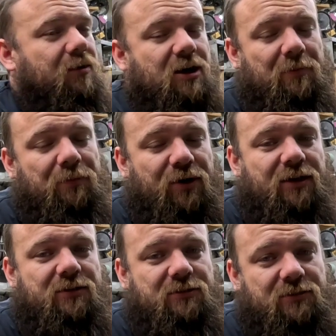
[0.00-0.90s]
the common
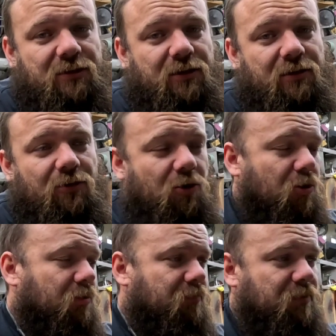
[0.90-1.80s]
practice is to cut
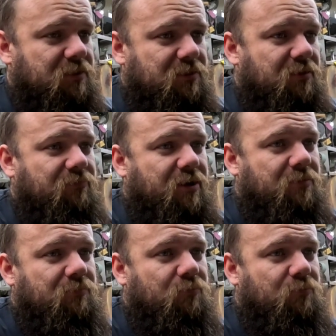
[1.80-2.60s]
all of this stuff out